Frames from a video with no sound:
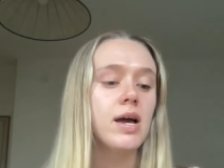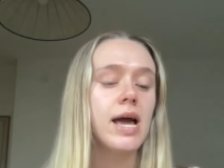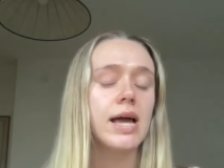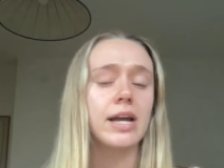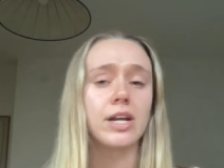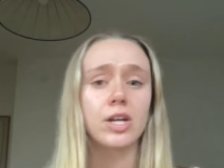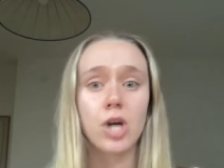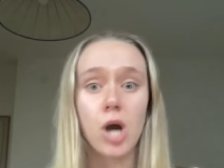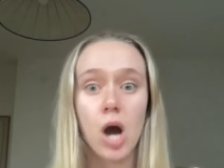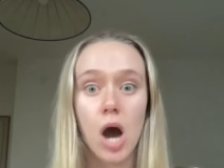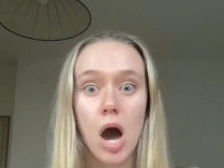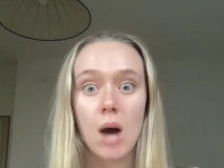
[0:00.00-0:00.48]

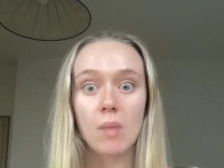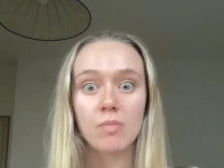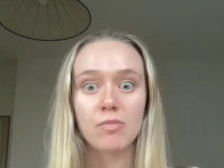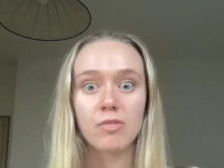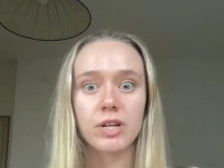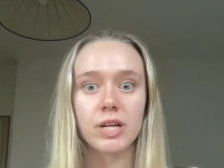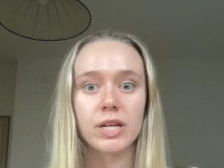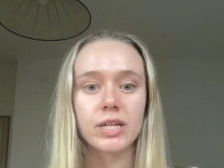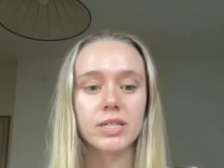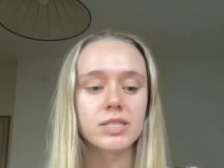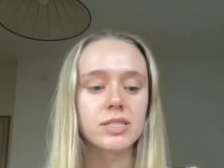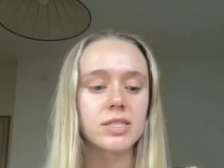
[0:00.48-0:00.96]
and
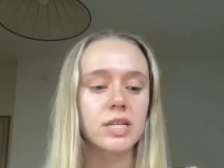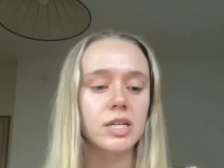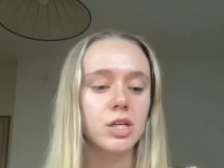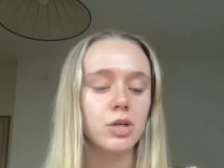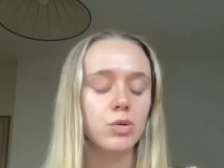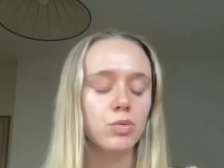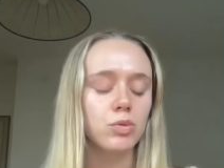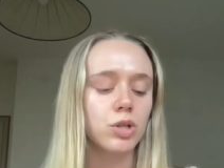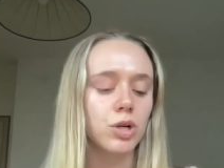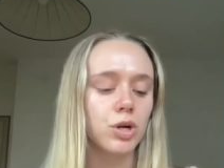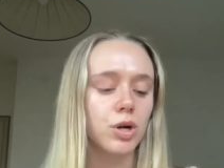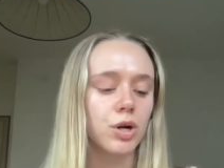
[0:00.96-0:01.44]
confidence that
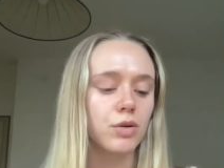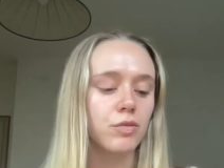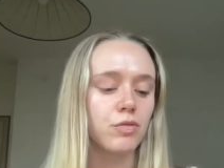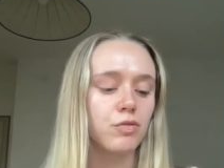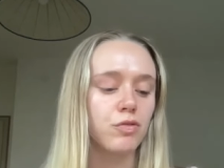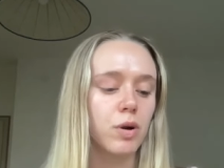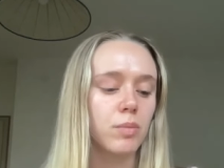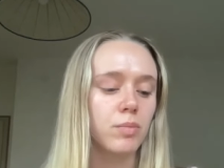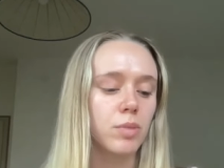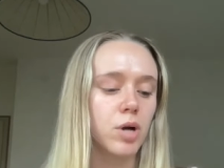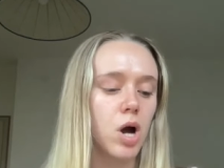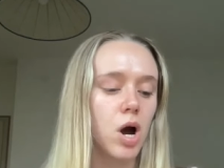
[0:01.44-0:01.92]
you learn
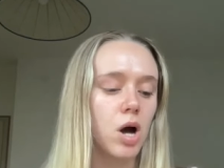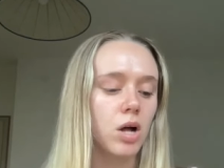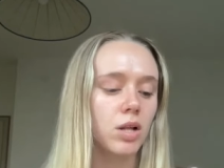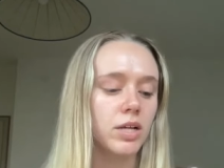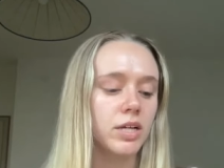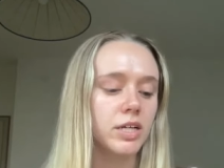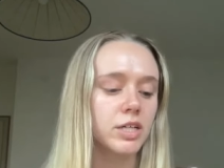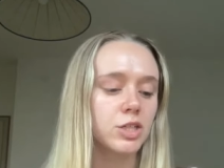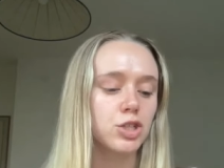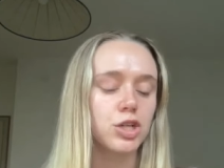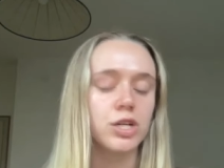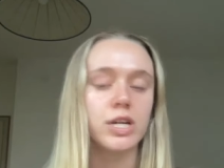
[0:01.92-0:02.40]
from
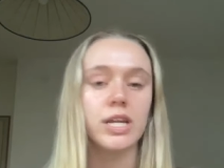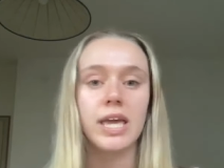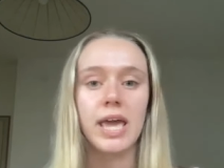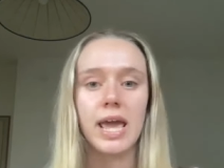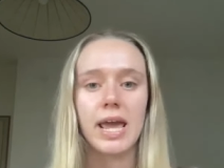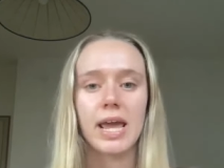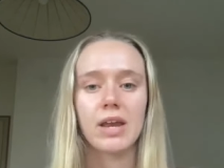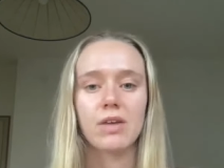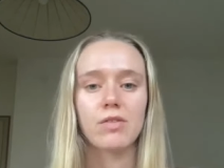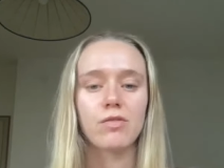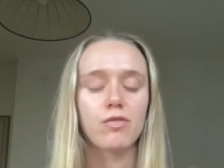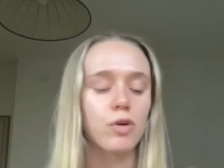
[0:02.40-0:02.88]
college and
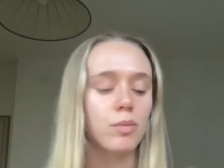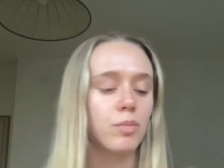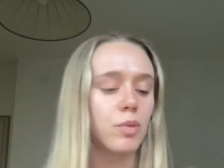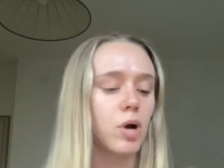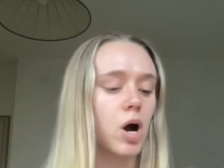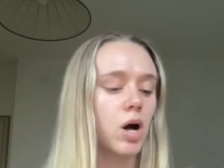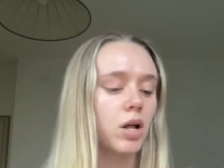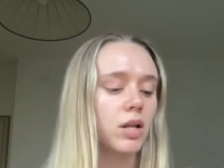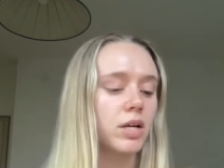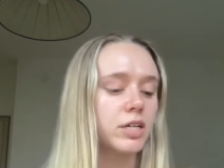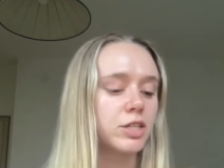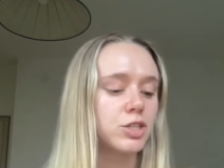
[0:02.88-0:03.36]
gain from
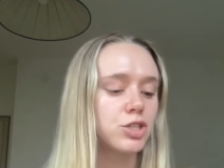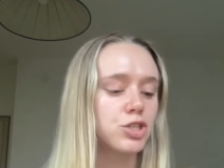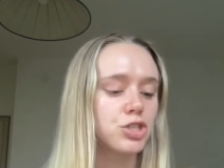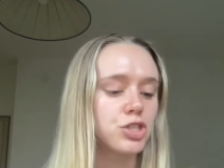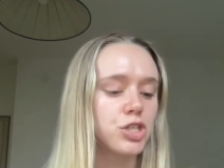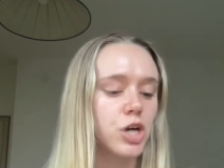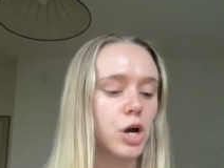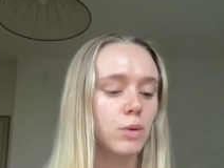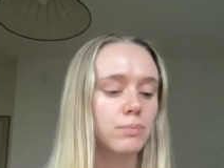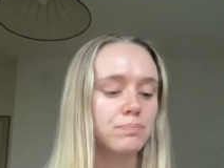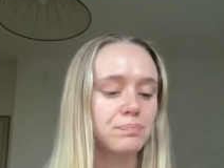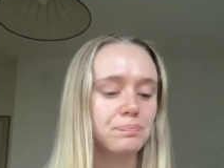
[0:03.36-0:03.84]
college.
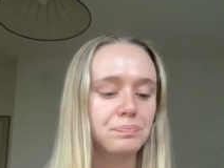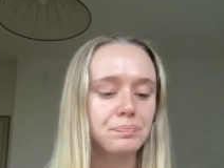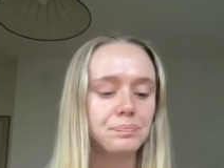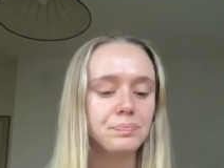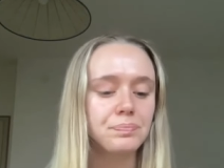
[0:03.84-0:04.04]
So,